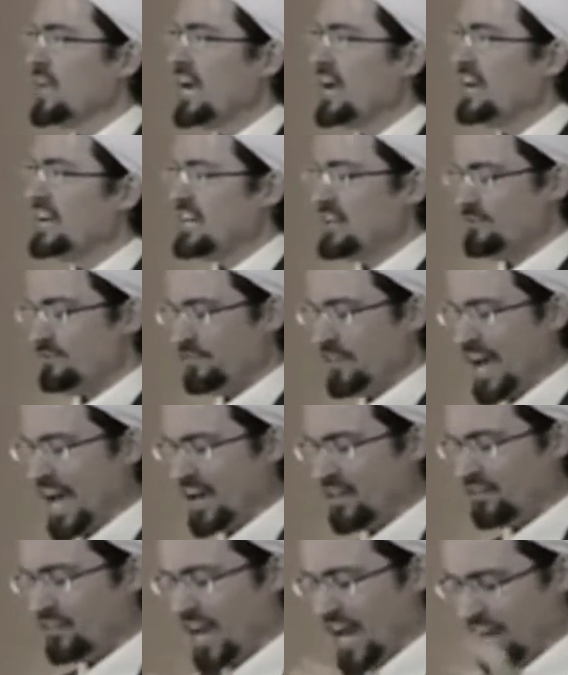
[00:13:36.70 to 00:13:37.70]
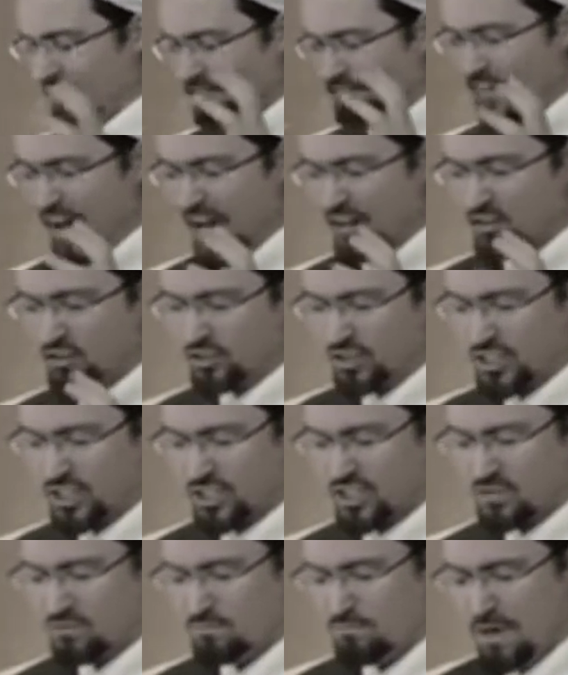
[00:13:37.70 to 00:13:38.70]
And if that faculty
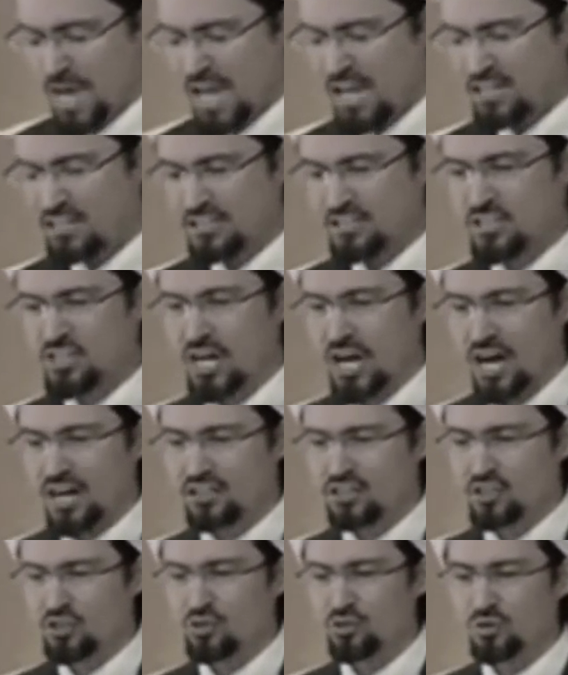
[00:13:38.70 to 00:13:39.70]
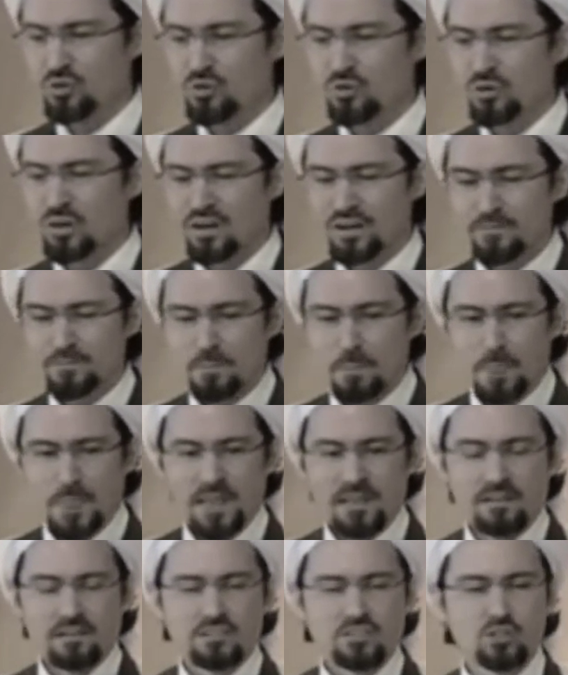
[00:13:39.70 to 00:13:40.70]
is meant to
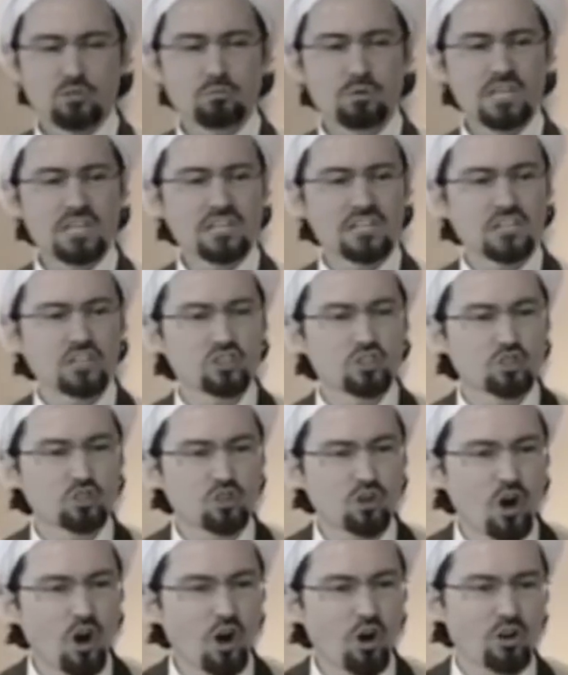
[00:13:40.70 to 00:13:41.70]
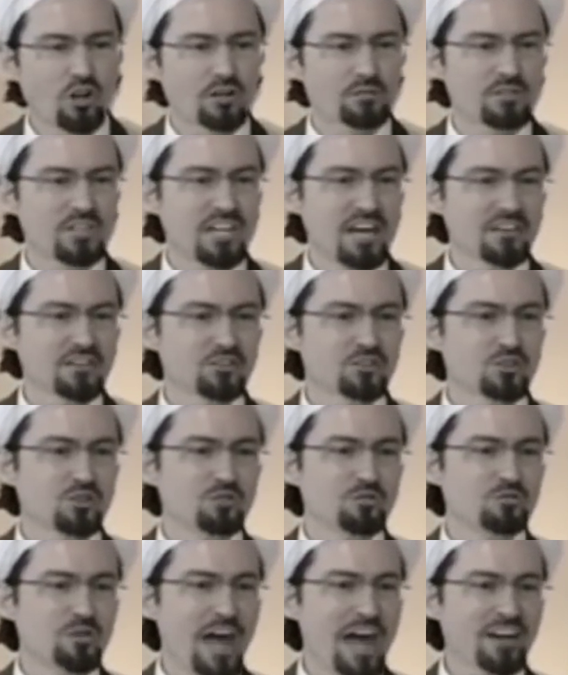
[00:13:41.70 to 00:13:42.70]
be in control of the other
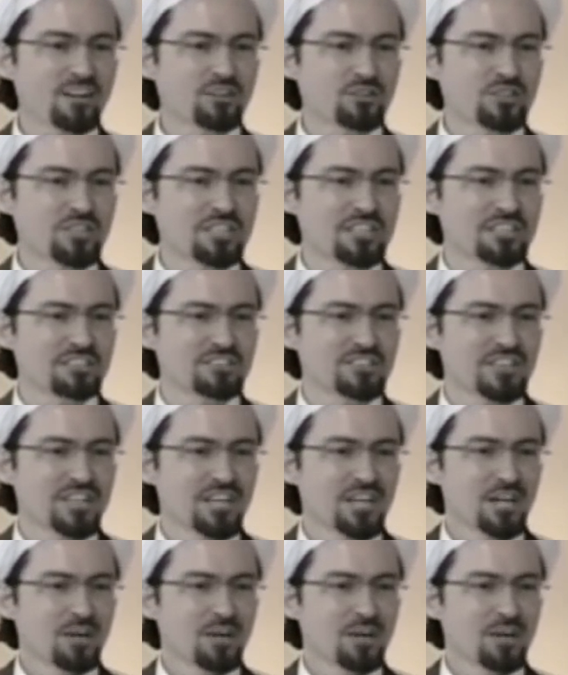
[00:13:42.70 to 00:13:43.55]
two faculties.